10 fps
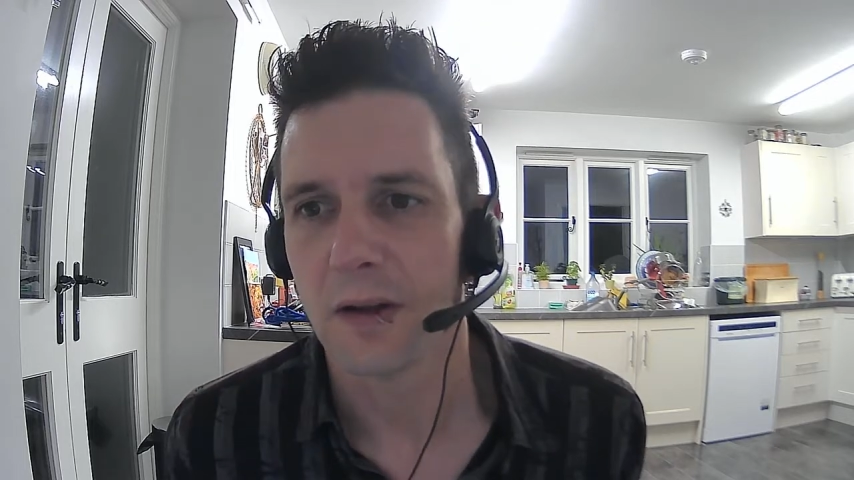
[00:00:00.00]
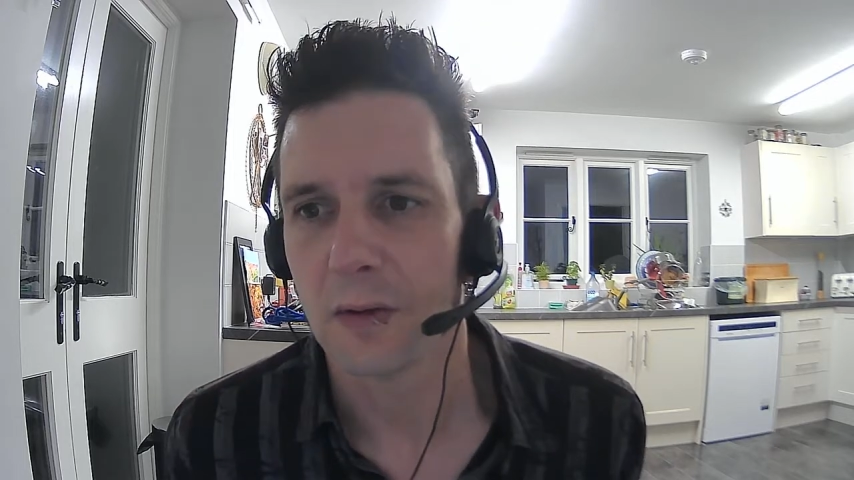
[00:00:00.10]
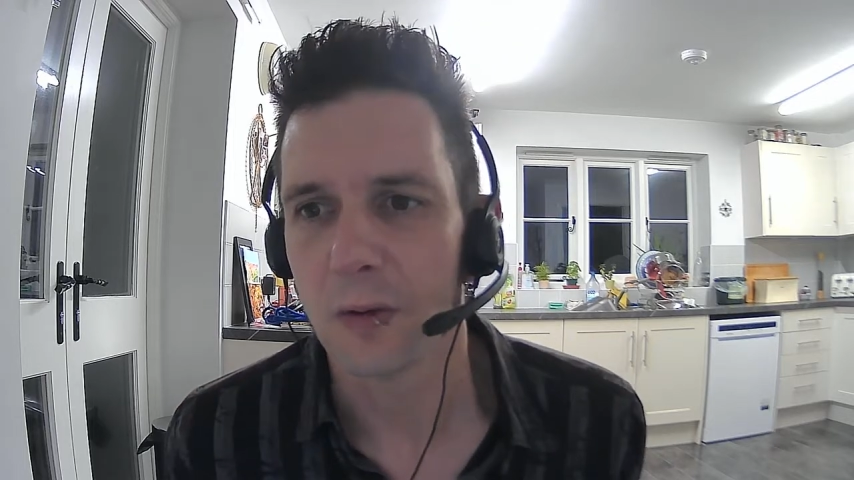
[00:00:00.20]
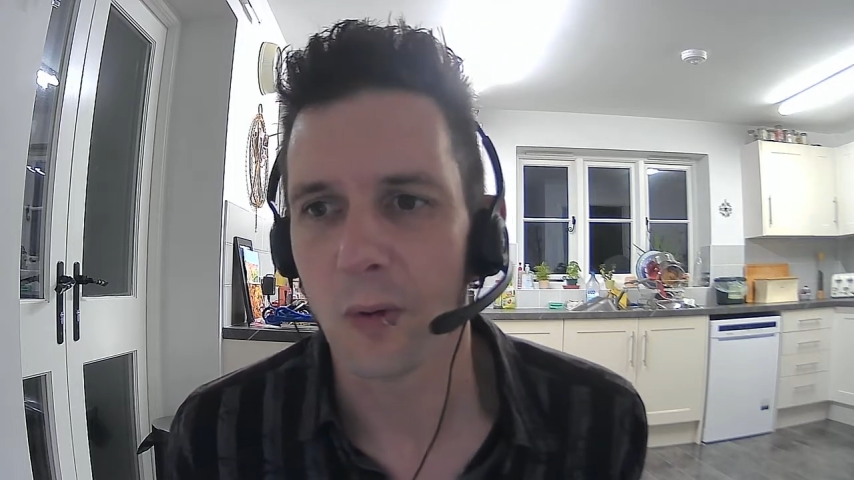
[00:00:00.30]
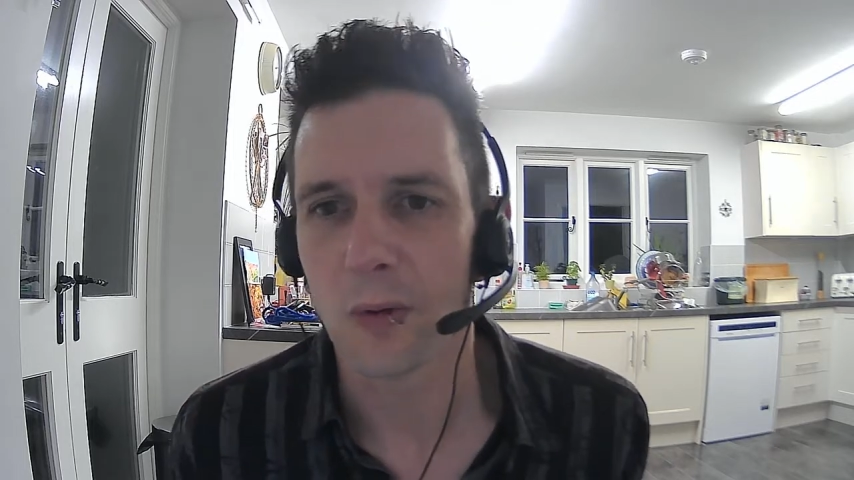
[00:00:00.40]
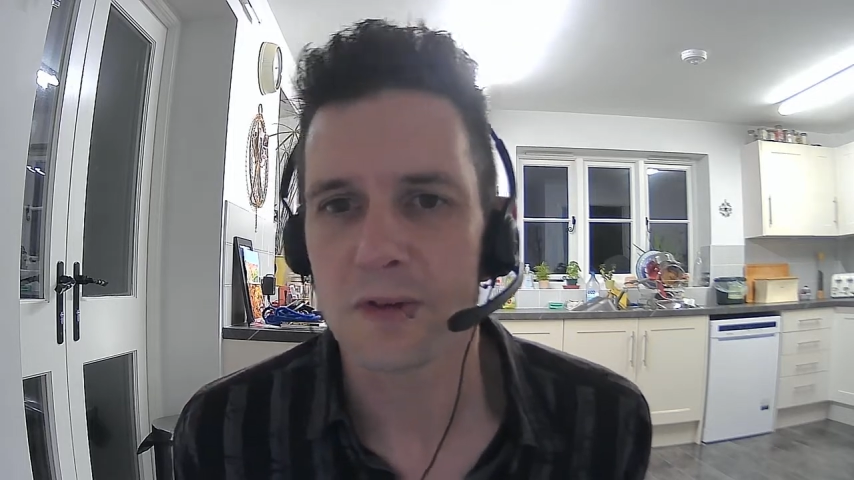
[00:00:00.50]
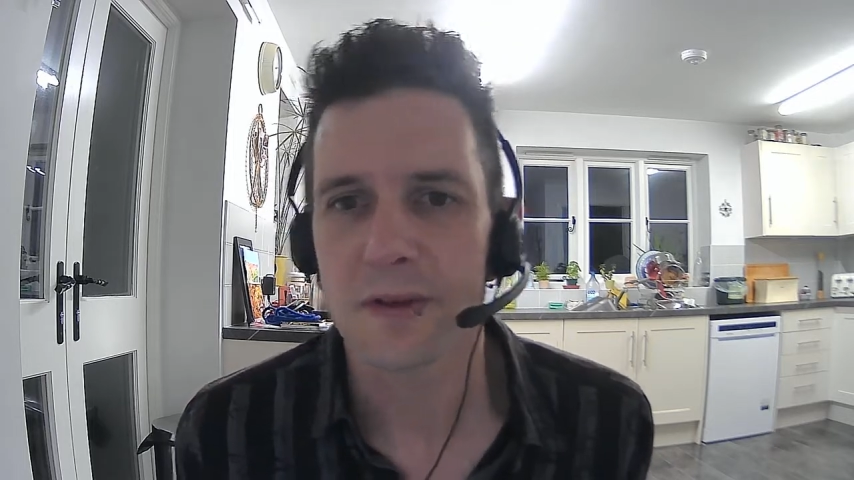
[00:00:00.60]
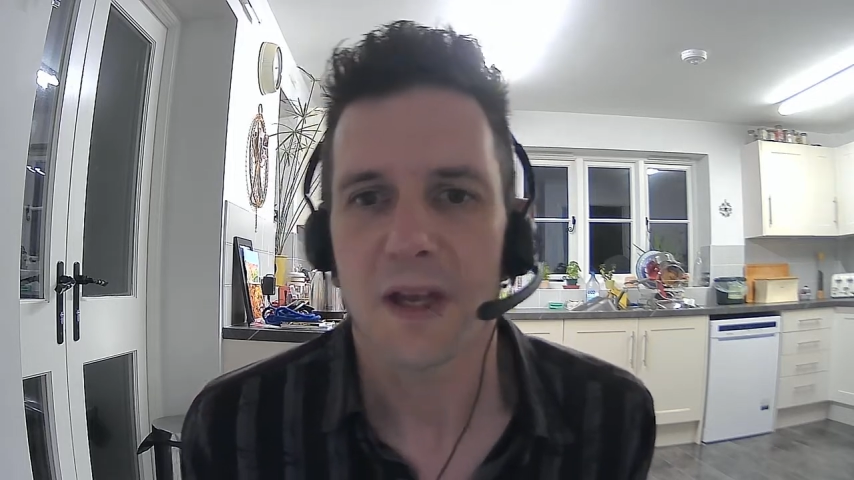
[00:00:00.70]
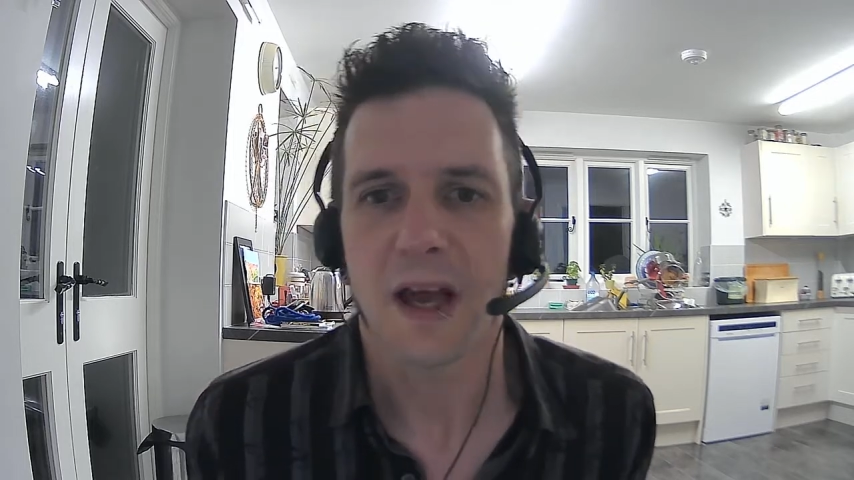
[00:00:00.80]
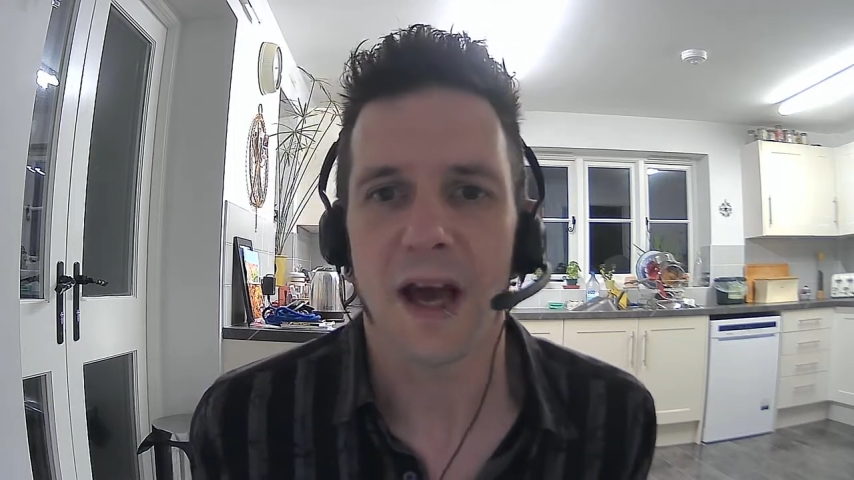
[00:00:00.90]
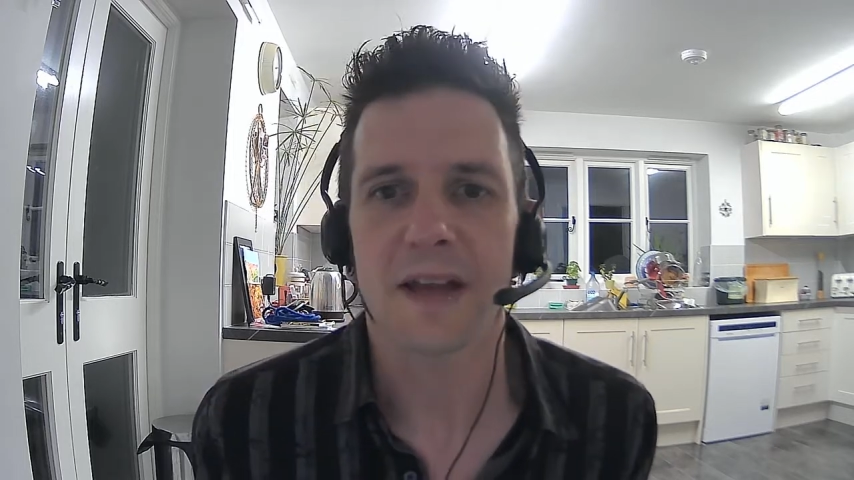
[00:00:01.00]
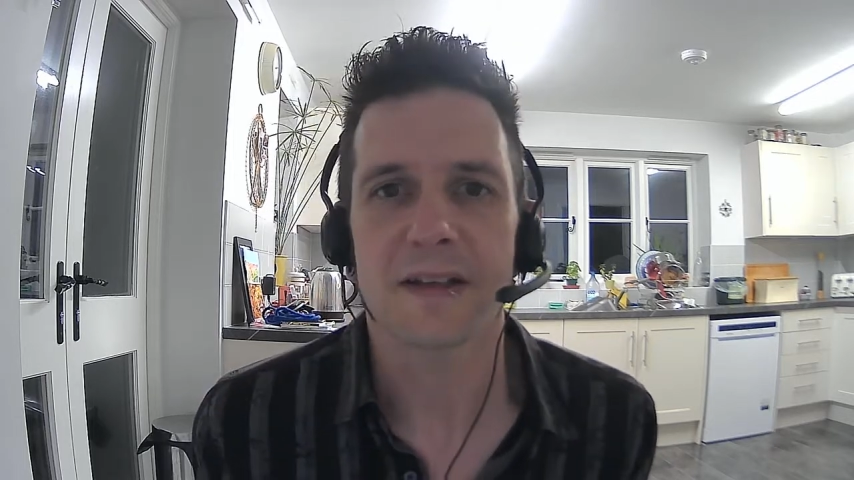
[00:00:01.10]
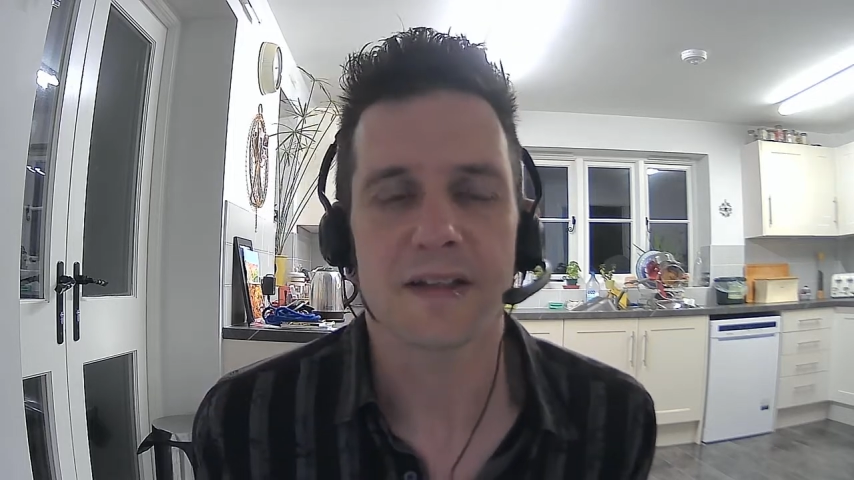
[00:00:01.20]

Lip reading: Lord, and